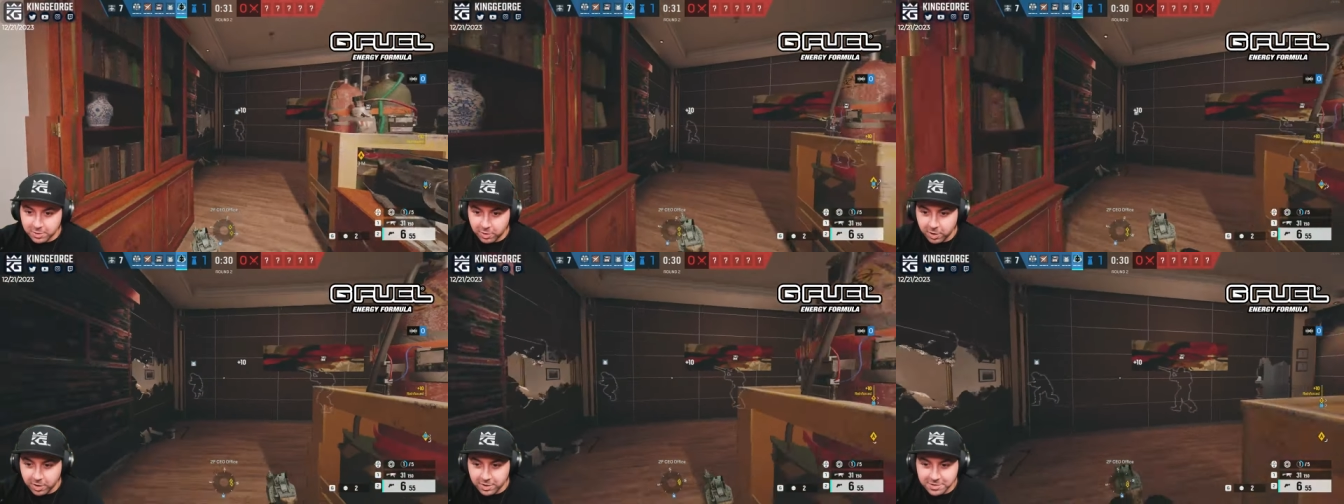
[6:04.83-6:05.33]

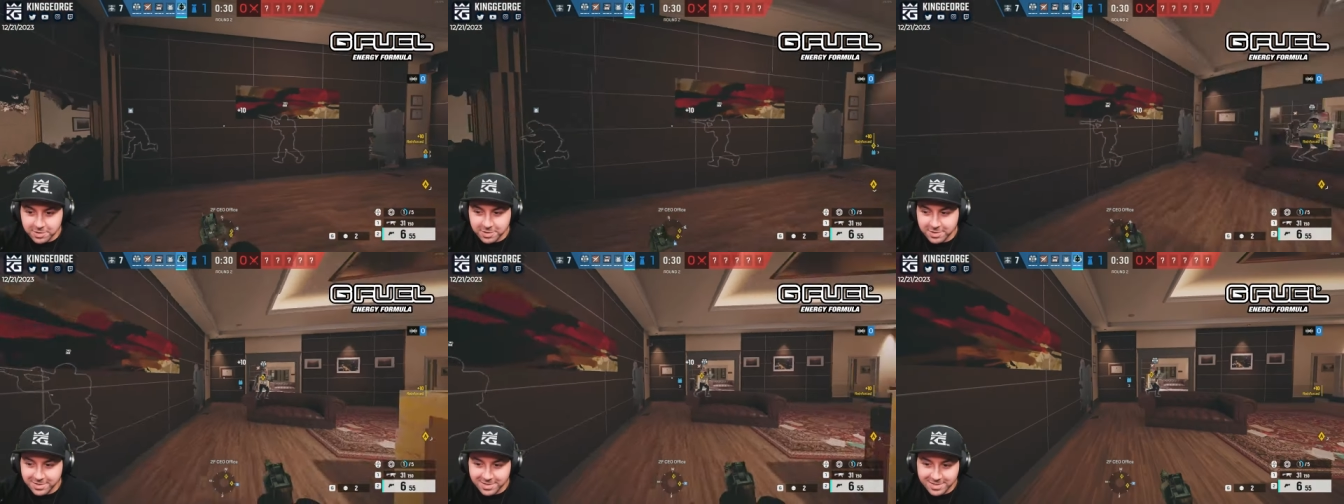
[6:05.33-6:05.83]
Cross.
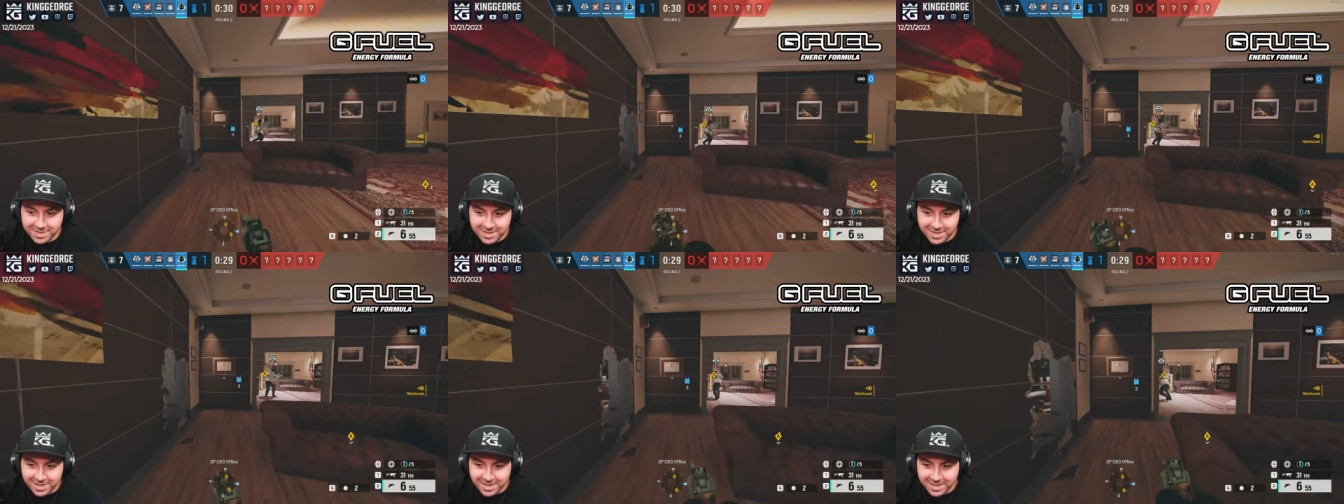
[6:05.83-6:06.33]

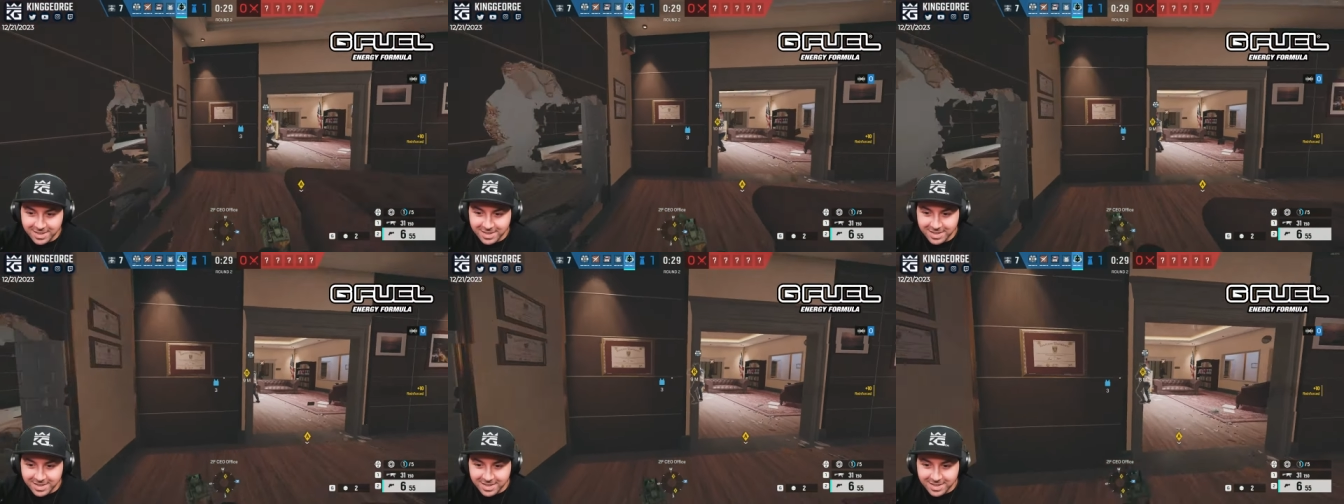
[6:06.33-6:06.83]

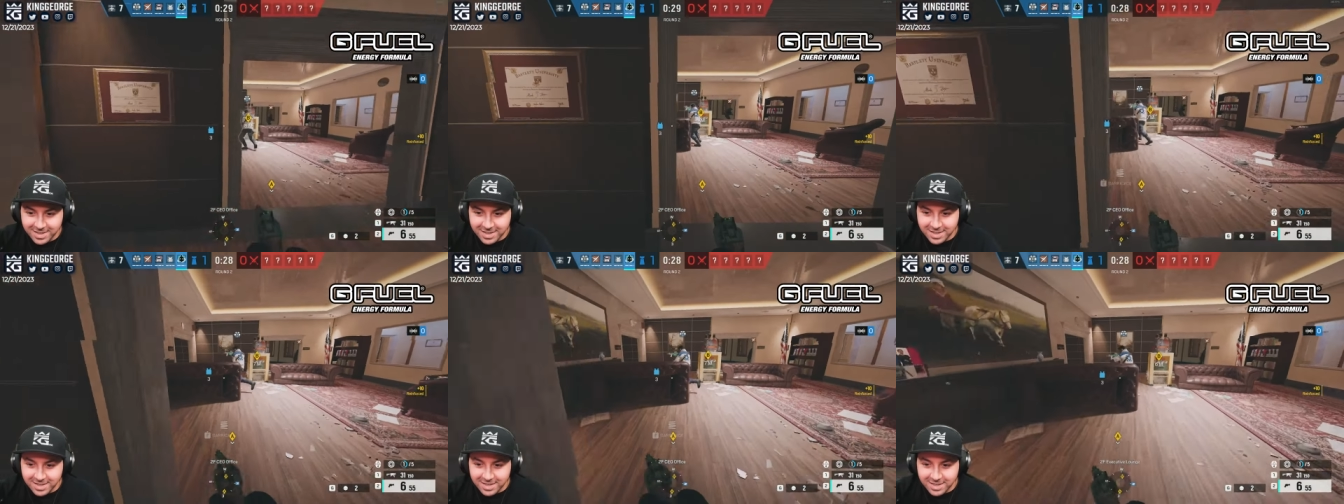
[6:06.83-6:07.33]
Yeah.
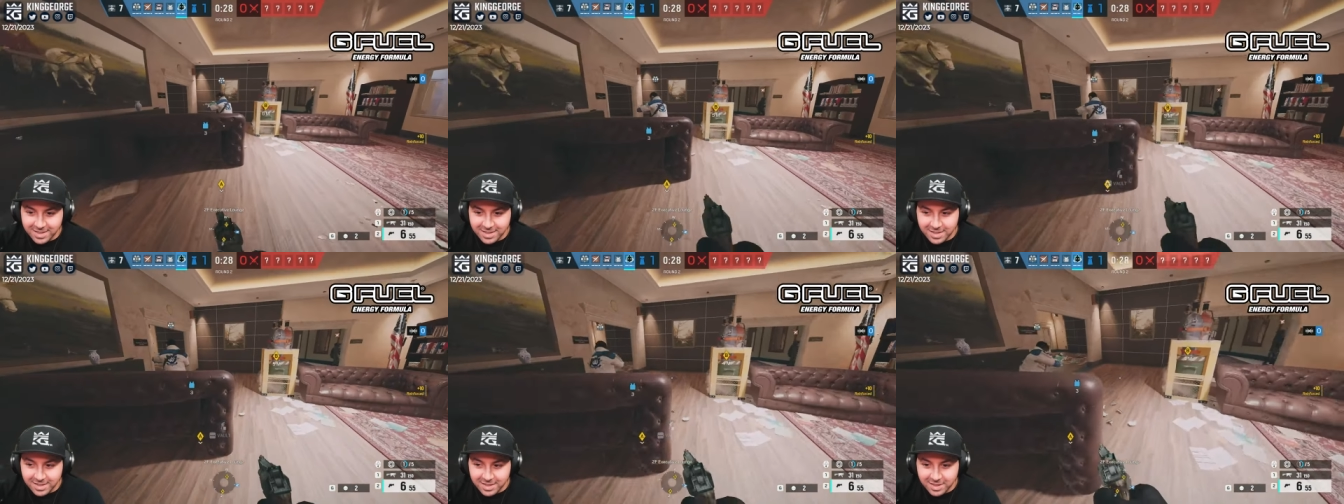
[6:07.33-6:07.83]

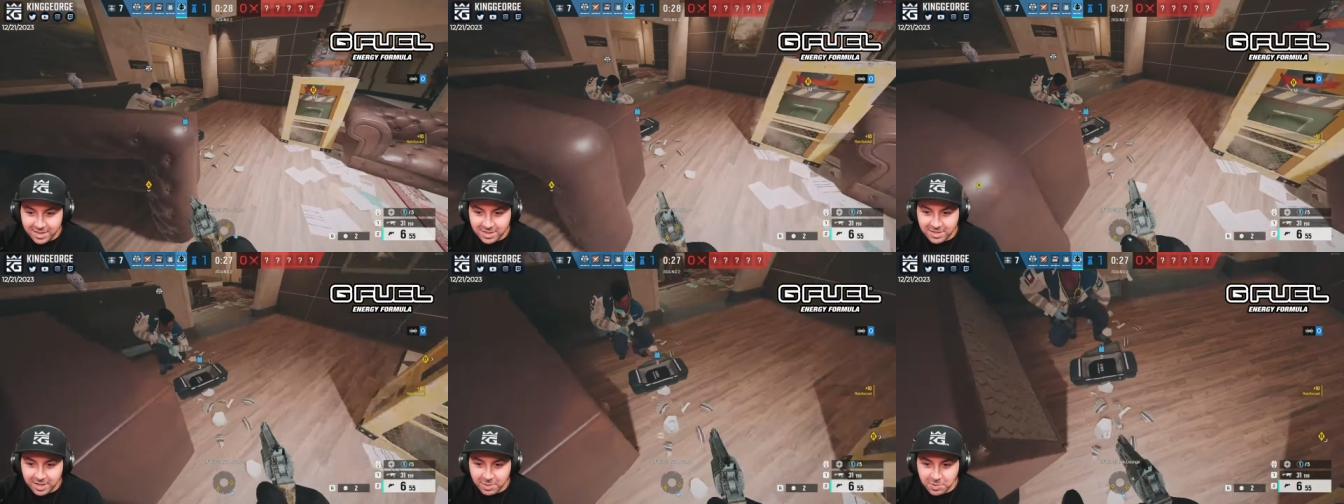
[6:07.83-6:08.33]

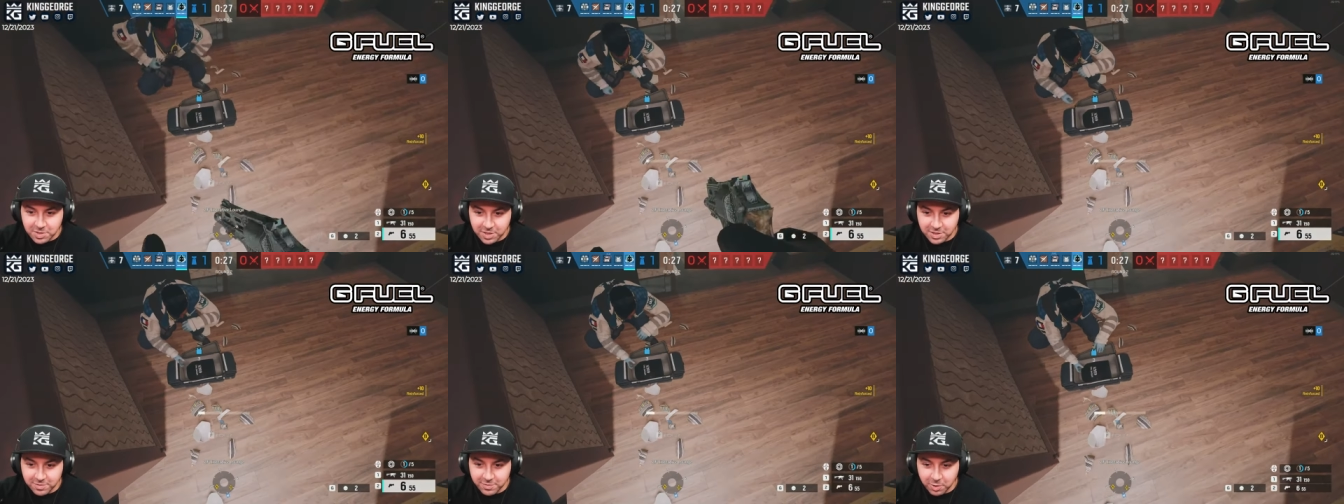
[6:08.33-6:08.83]
Games
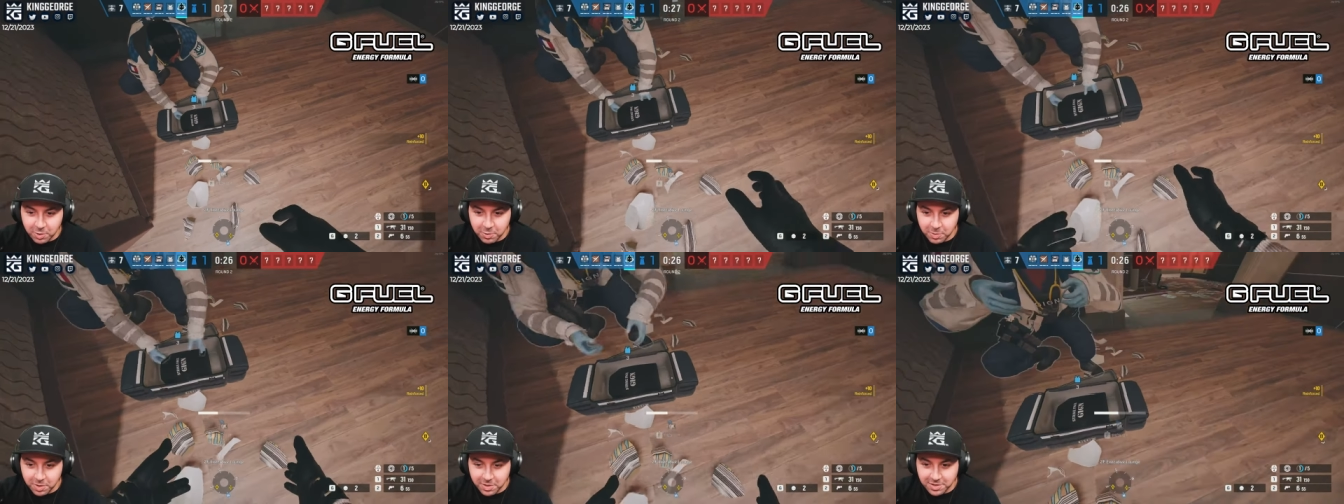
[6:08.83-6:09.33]
is very
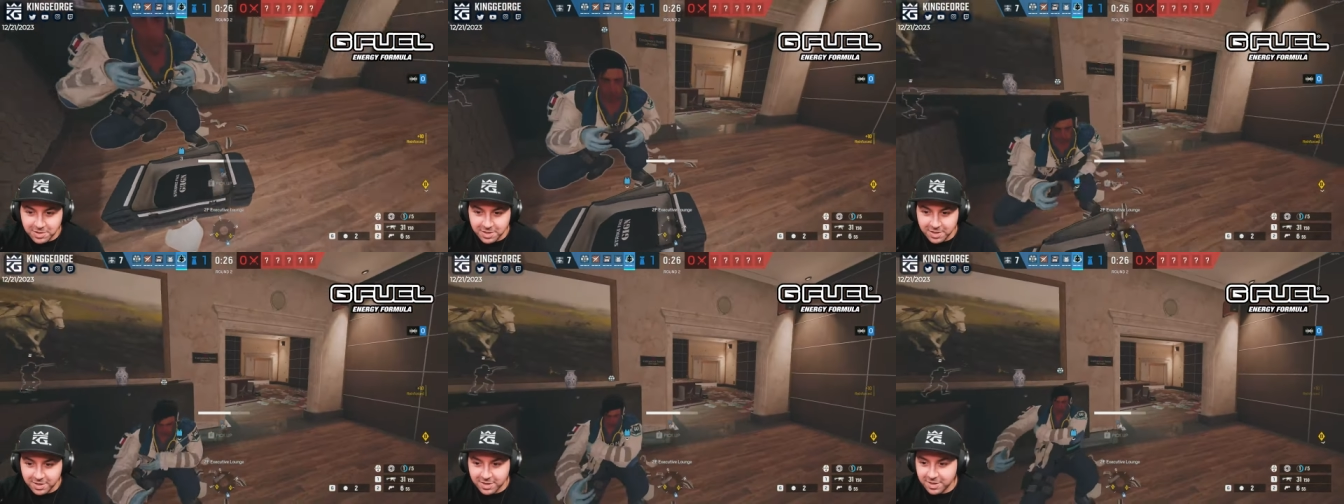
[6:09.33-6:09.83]
realistic.